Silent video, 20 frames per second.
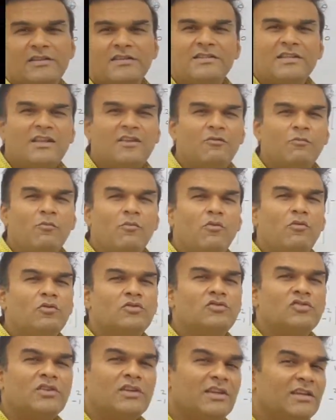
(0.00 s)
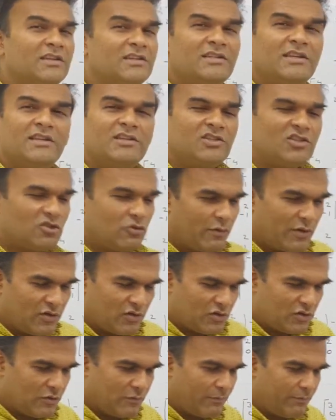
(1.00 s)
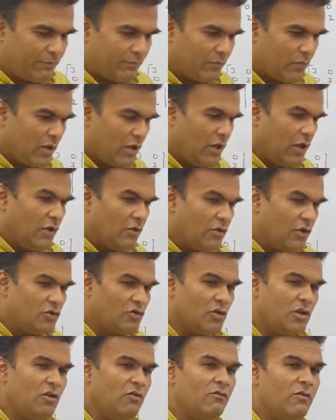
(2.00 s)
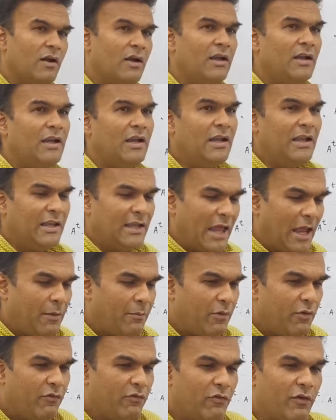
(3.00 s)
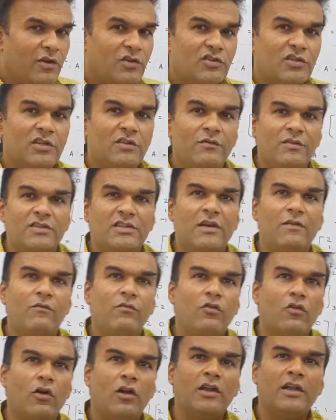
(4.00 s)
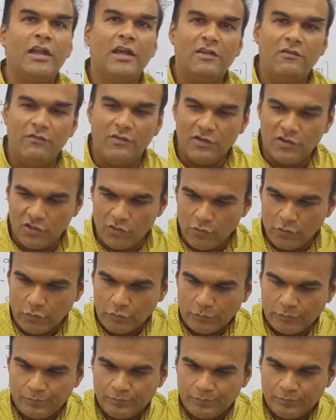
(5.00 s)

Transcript: these are the most easiest question. There is only one type of question which I have not done with you.